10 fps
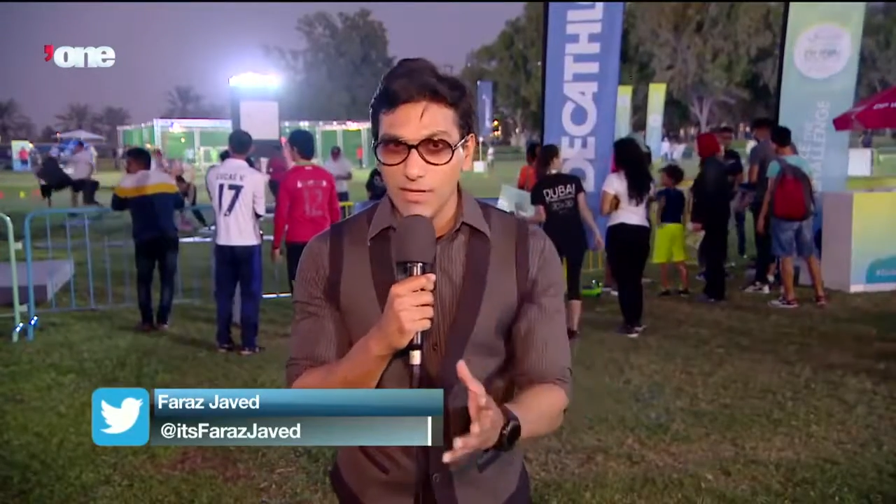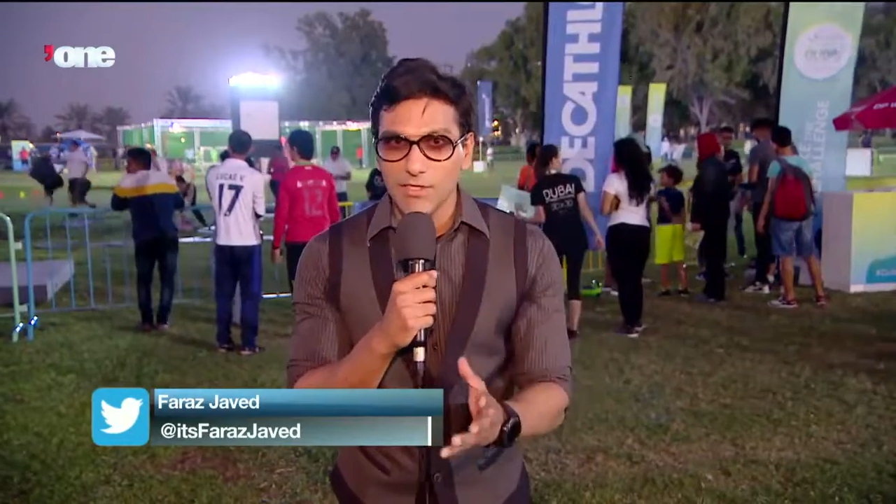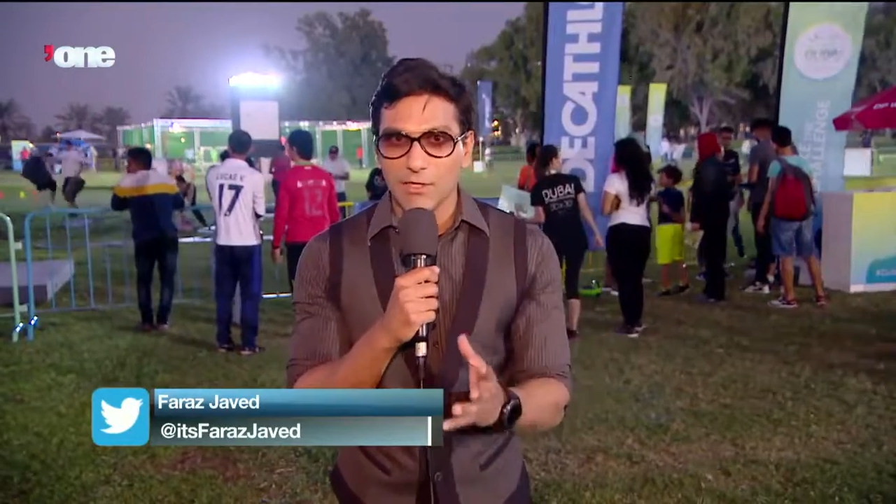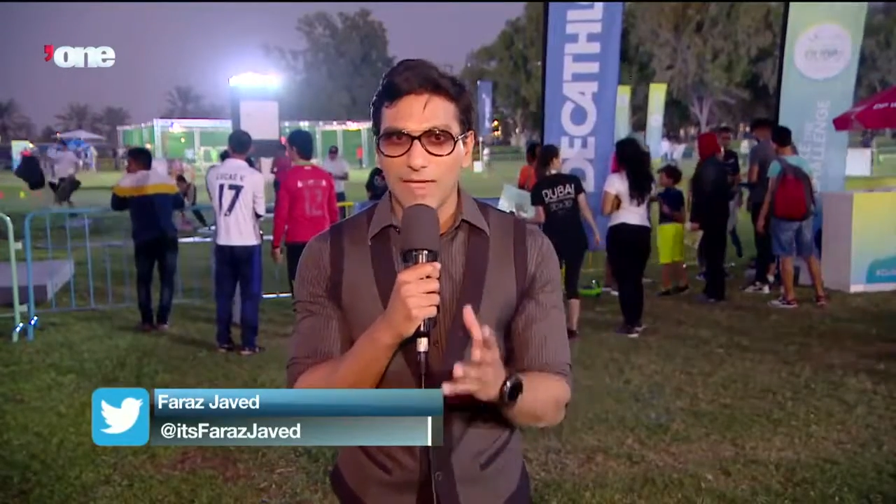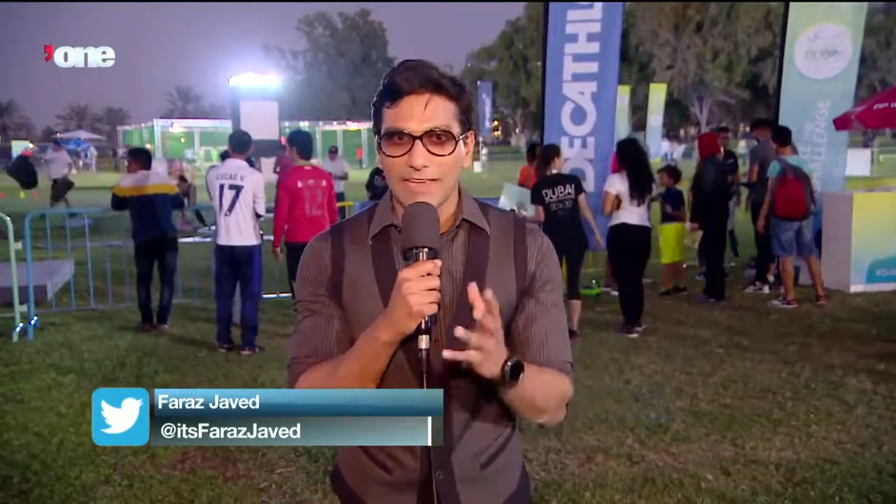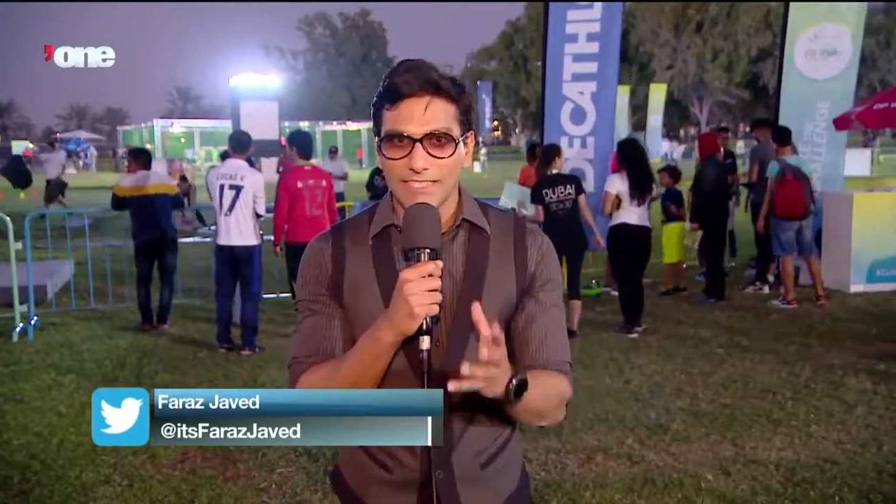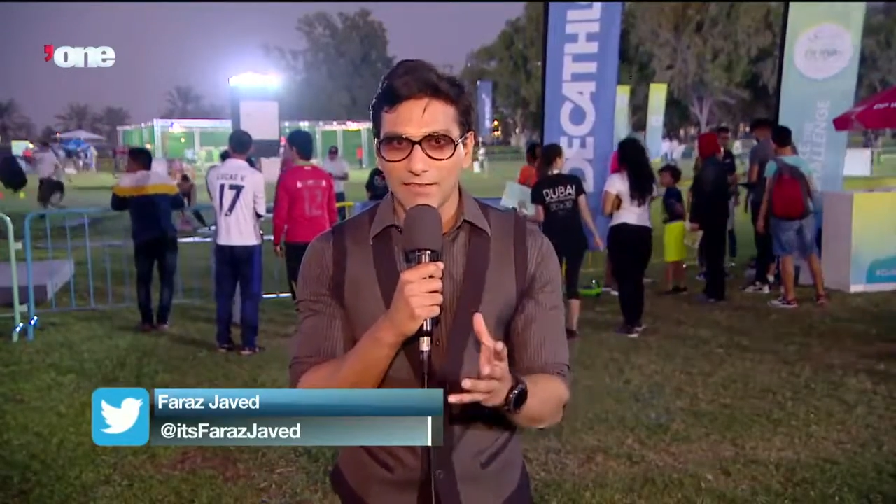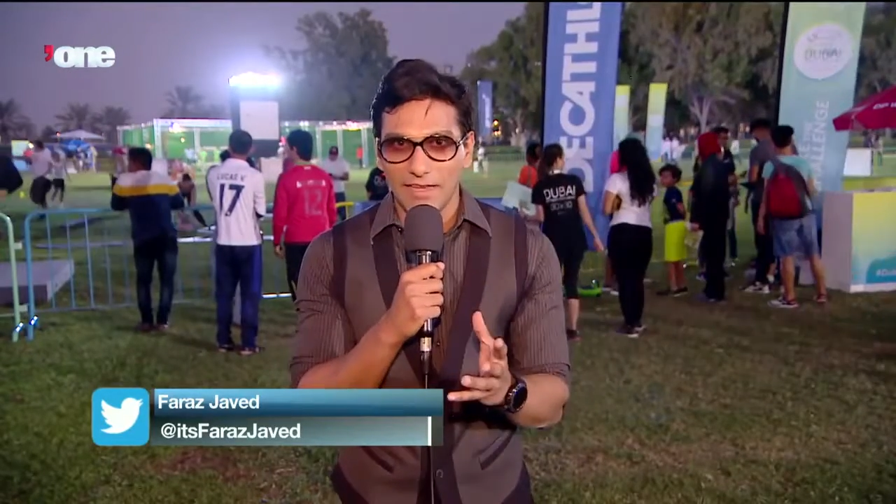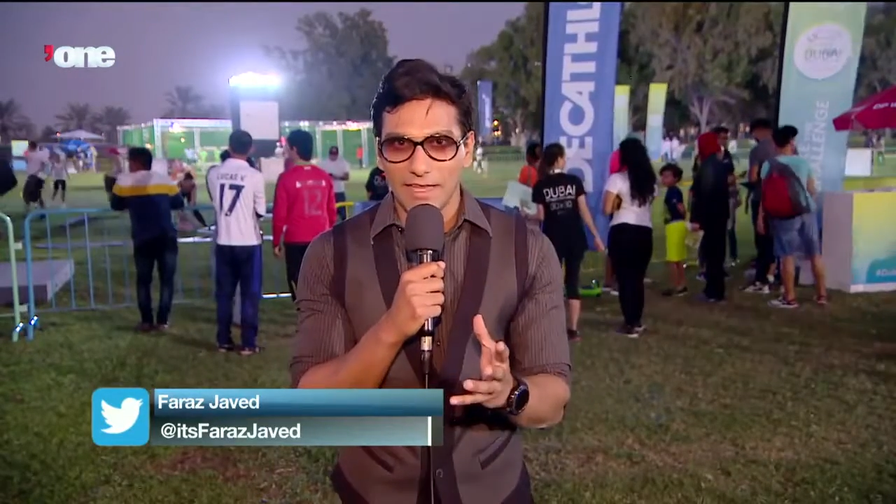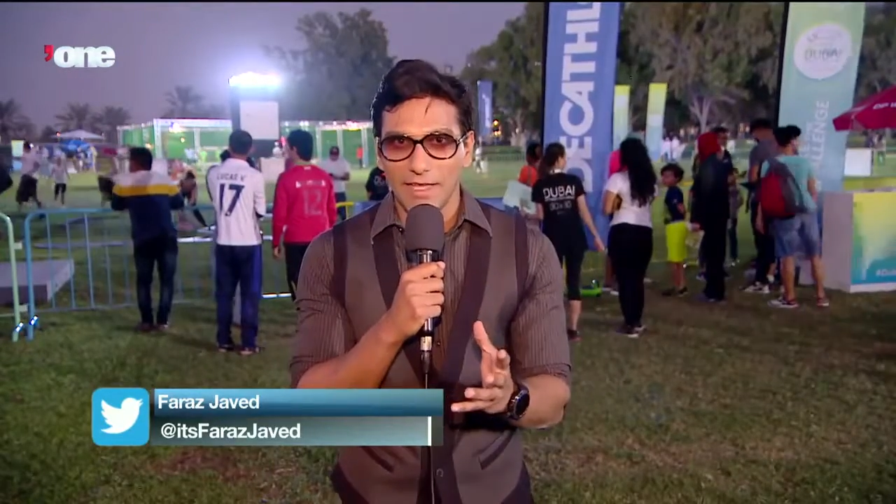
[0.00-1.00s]
minutes of
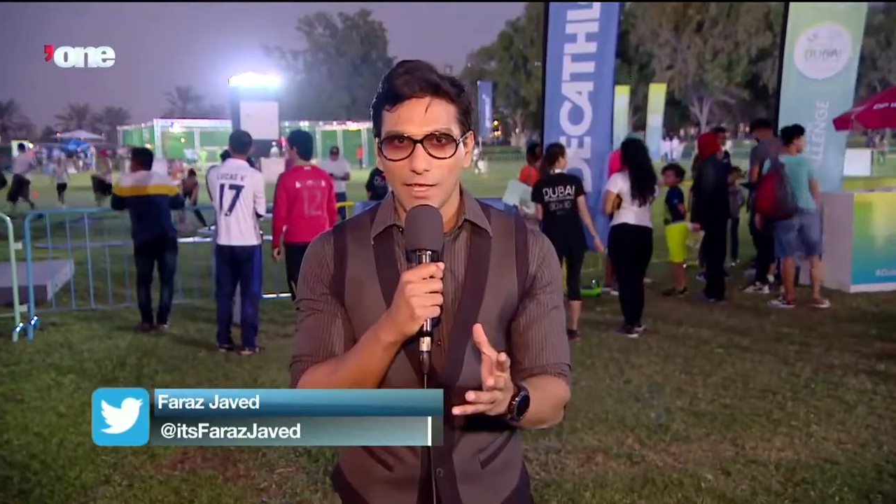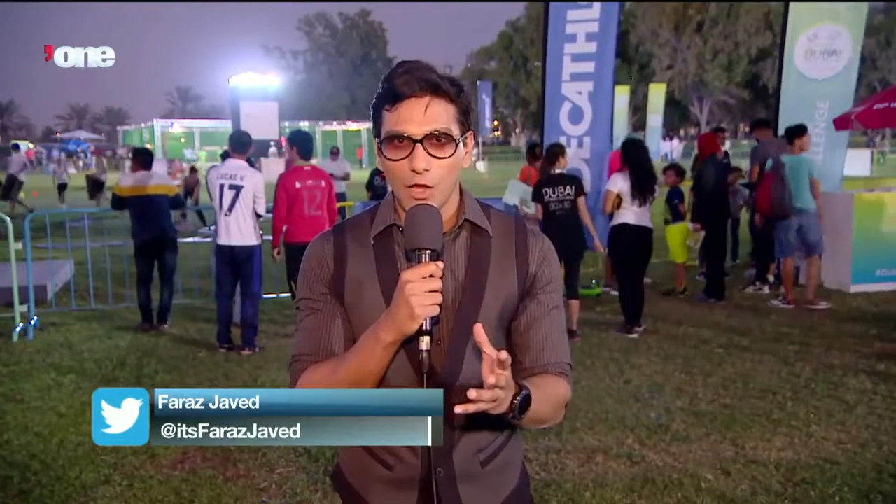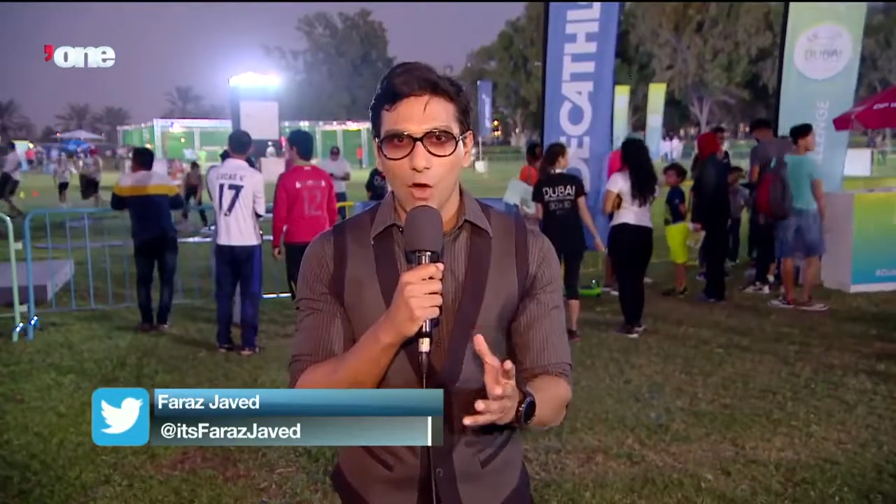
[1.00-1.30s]
activity